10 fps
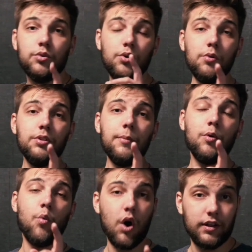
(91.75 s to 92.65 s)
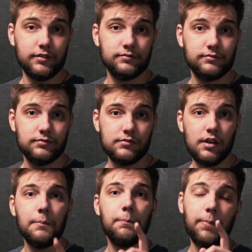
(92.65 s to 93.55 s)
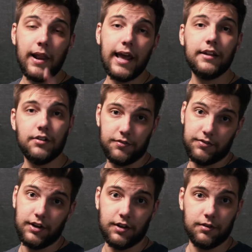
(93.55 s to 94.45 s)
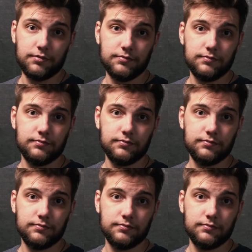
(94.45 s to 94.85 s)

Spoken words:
Rule number 1. Plan your video.